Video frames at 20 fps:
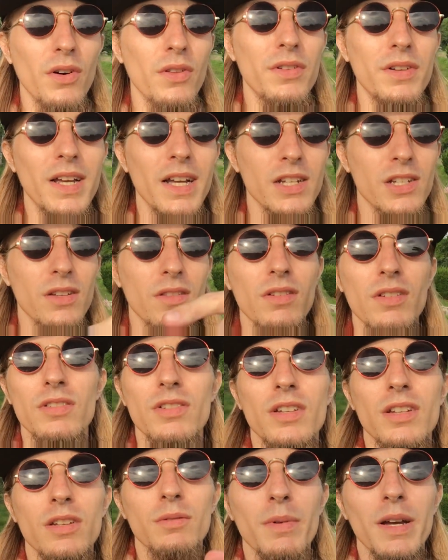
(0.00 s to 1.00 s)
of all the nasty
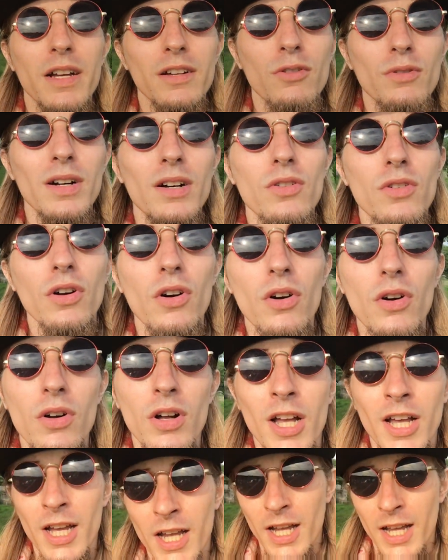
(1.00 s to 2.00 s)
things like tobacco, alcohol,
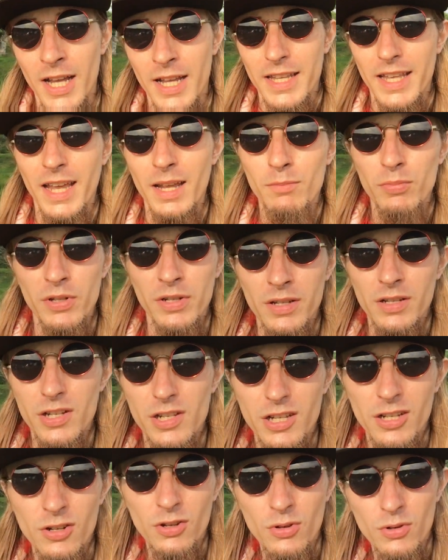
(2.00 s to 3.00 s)
gambling,
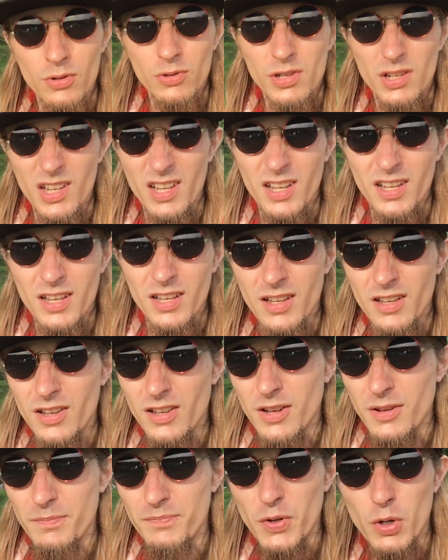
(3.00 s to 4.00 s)
casinos, uh,
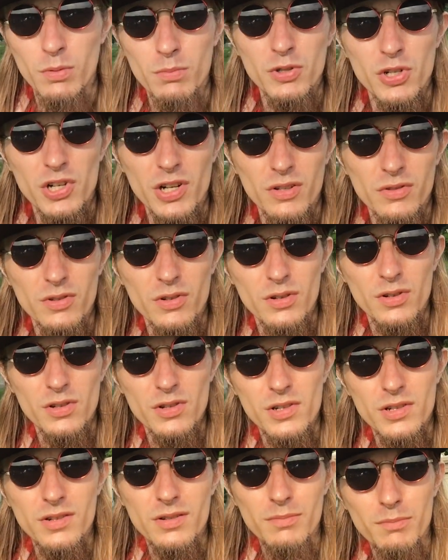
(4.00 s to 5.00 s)
homeless
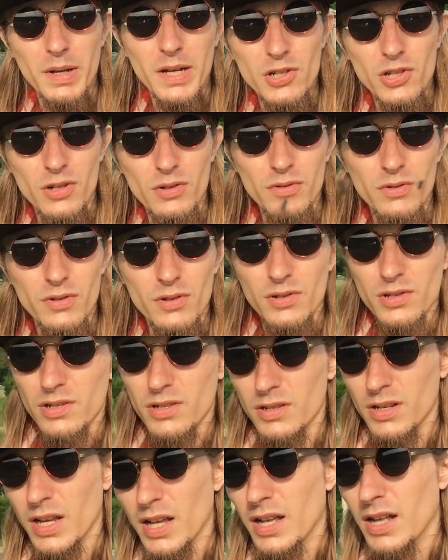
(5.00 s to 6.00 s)
shelters, pet
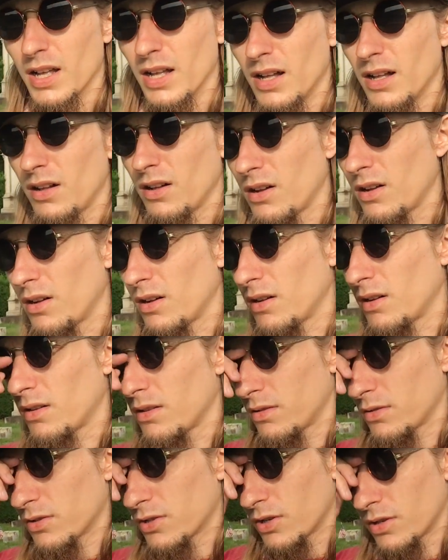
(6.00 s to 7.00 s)
shelters, uh,
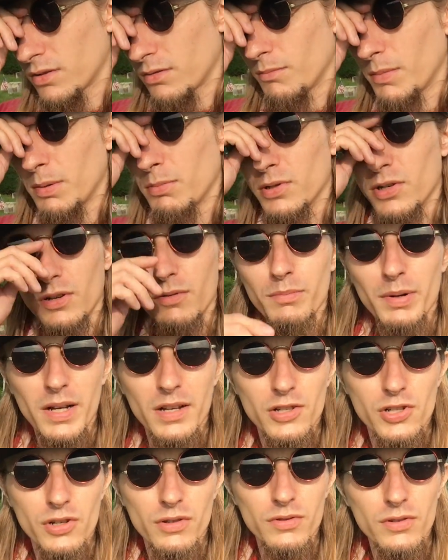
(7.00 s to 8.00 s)
turn, maybe turn
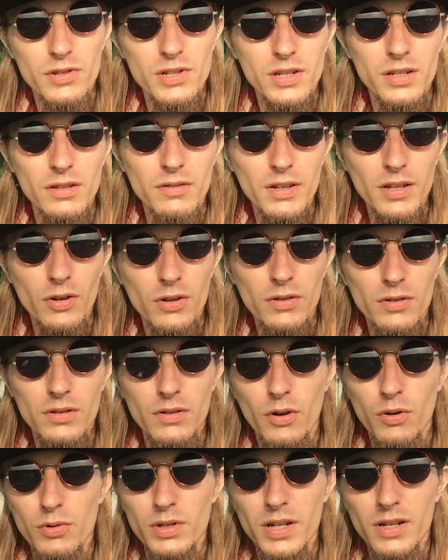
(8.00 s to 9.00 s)
pet shelters into like
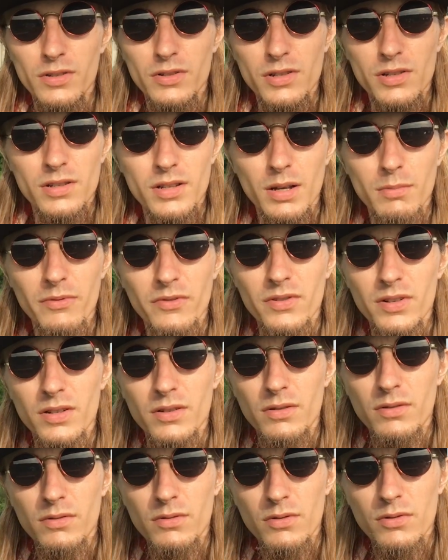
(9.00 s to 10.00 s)
hotels type of a
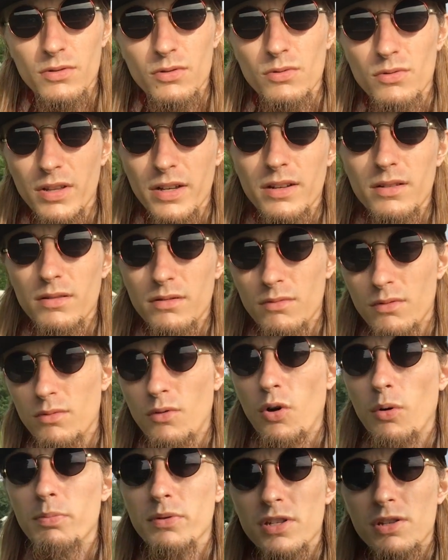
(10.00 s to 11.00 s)
deal, like
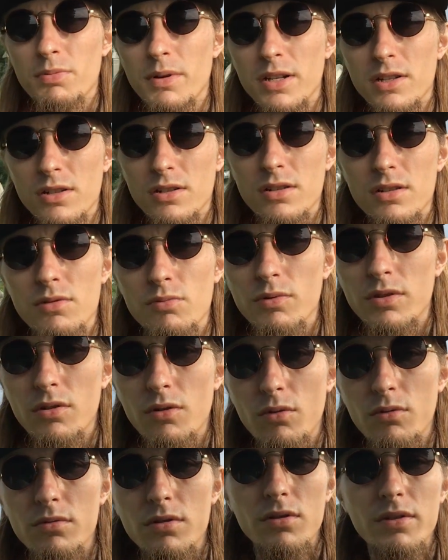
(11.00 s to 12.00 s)
open spaces with
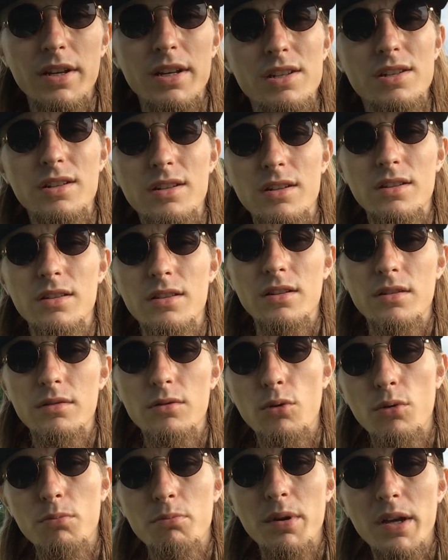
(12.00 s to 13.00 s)
their own little A C and
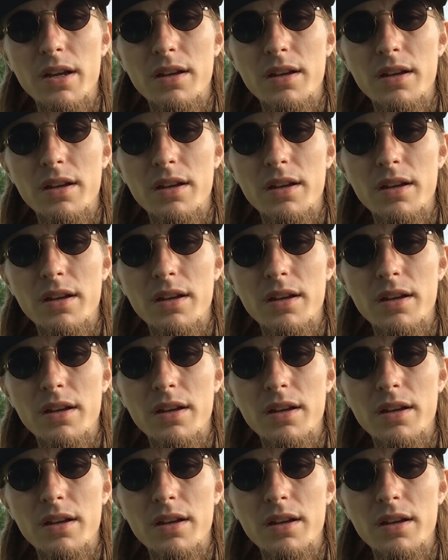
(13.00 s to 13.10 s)
their own